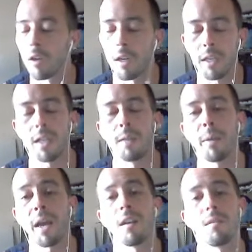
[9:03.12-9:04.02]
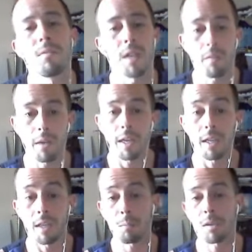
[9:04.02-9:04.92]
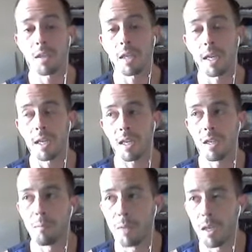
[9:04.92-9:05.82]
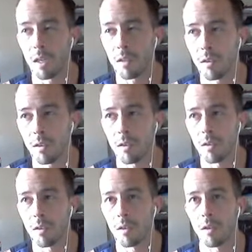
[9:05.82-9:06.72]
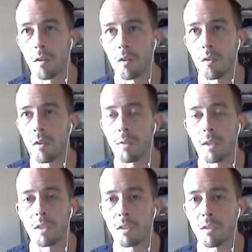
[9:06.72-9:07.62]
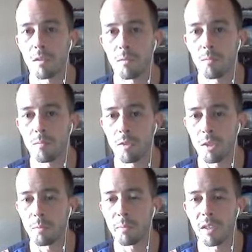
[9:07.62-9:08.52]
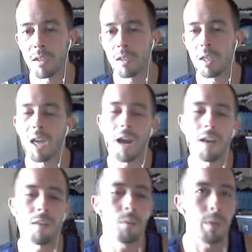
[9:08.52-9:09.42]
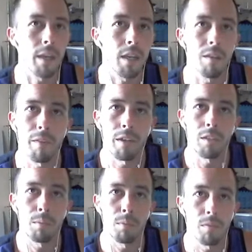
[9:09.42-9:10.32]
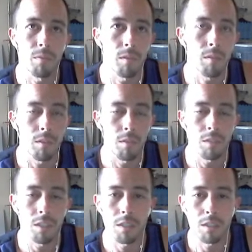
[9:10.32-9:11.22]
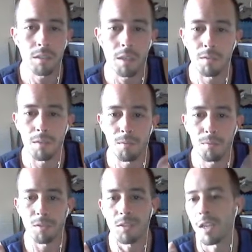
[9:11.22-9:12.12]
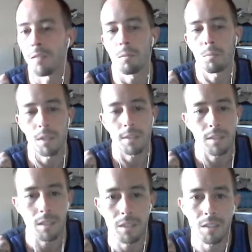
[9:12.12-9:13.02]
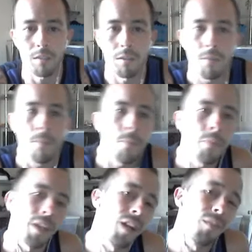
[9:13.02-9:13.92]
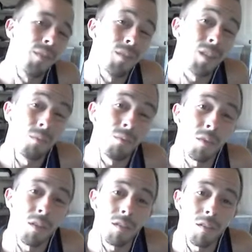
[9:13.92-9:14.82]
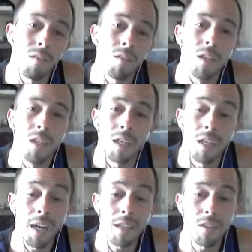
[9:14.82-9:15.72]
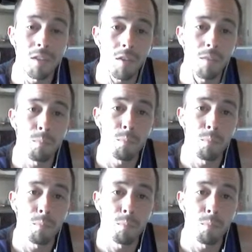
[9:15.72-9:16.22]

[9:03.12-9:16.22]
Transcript: or in a padded flat rate and then put that in a mailer, or if I just shipped it. Either way, if I shipped it for, I was in for $7, and I got 15 for it. So, and it actually sold